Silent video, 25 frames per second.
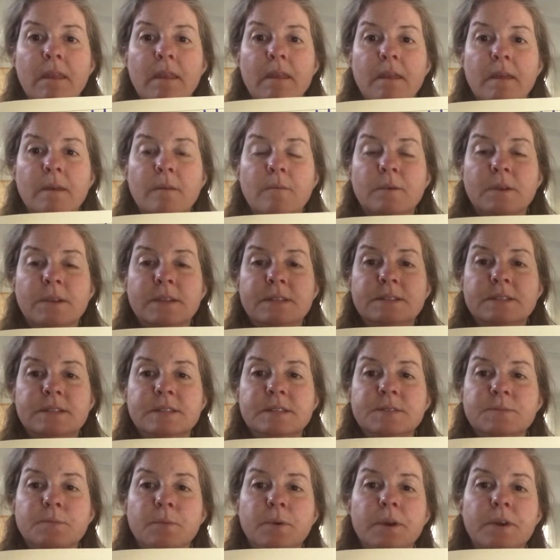What is
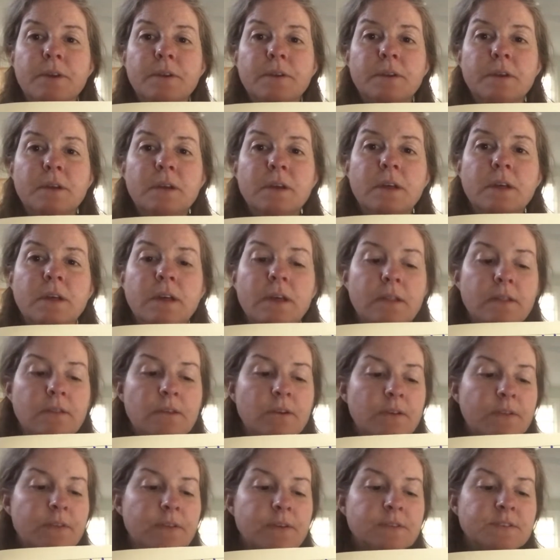this word?
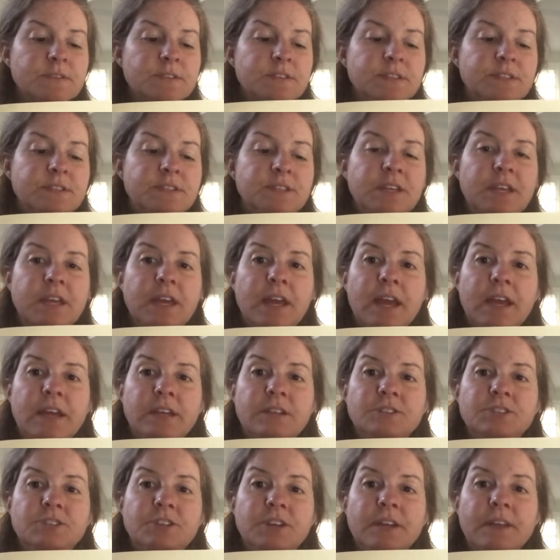Look, there's the
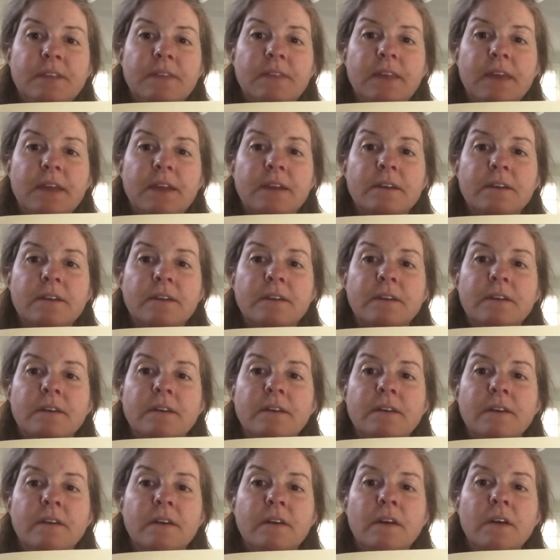TH in there.
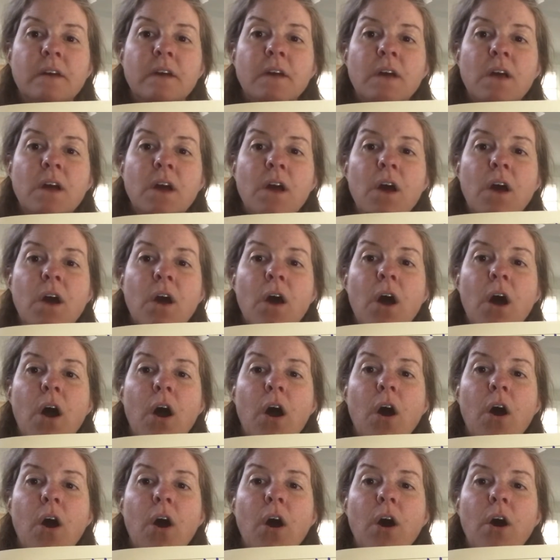
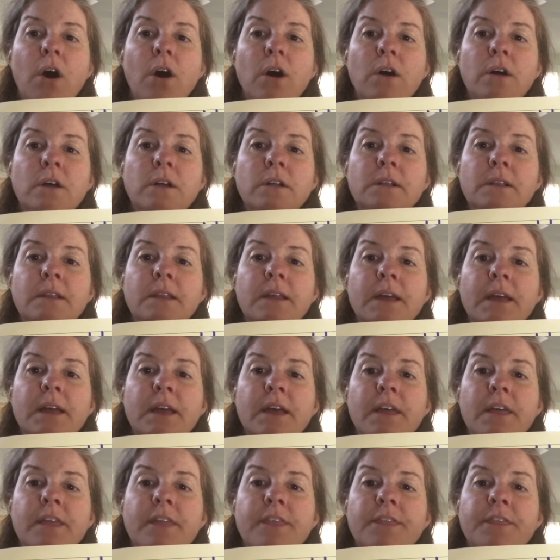All
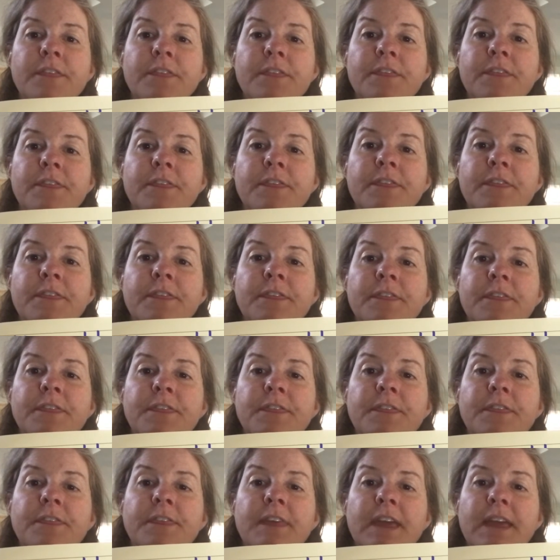
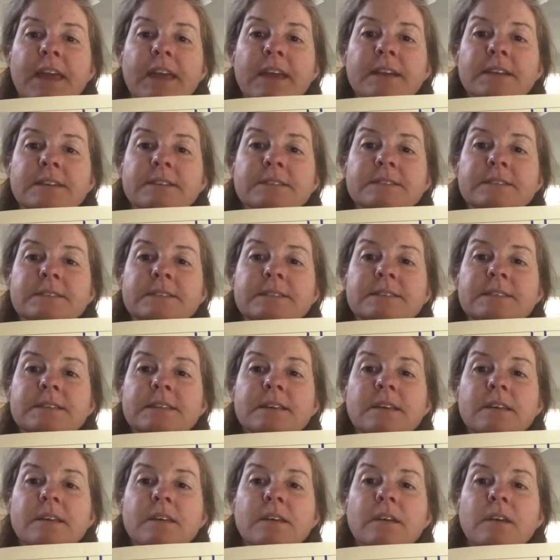things.
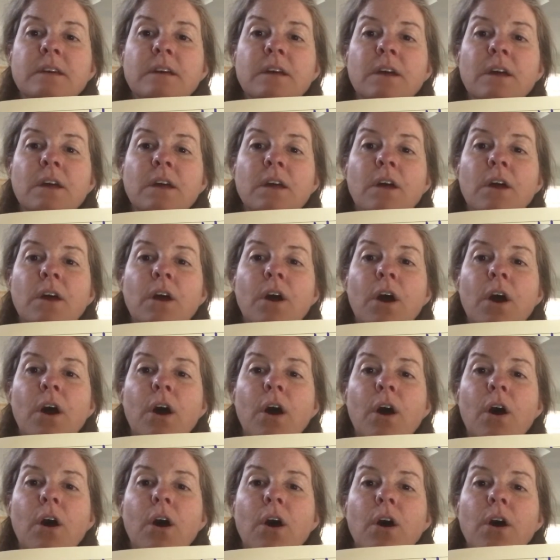
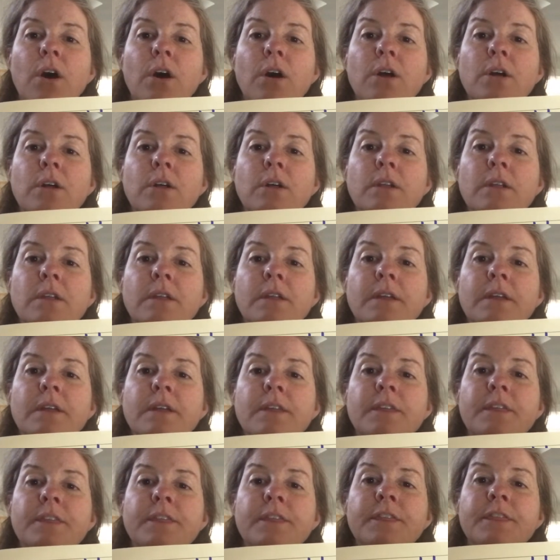All
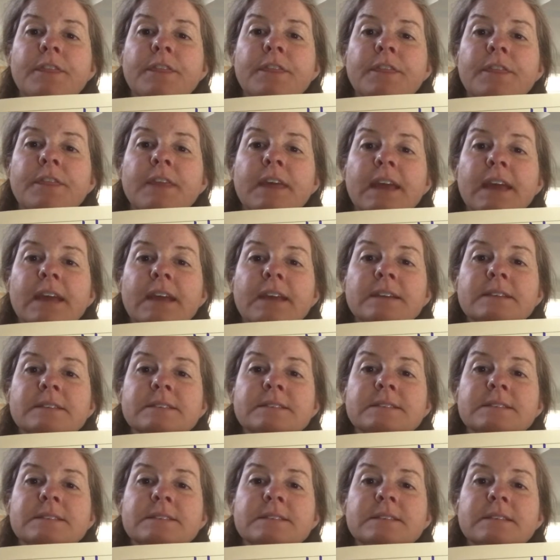
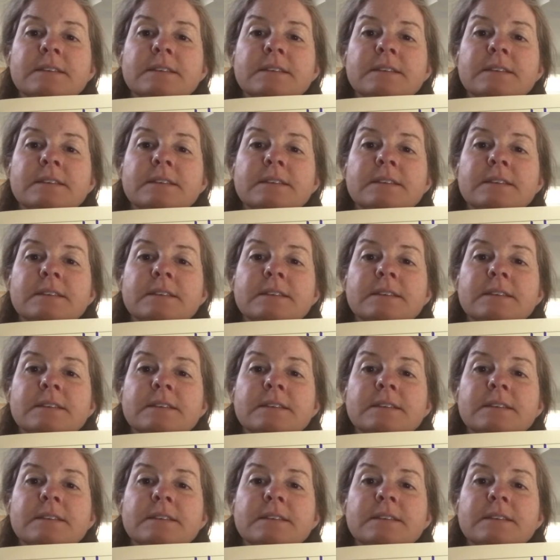things.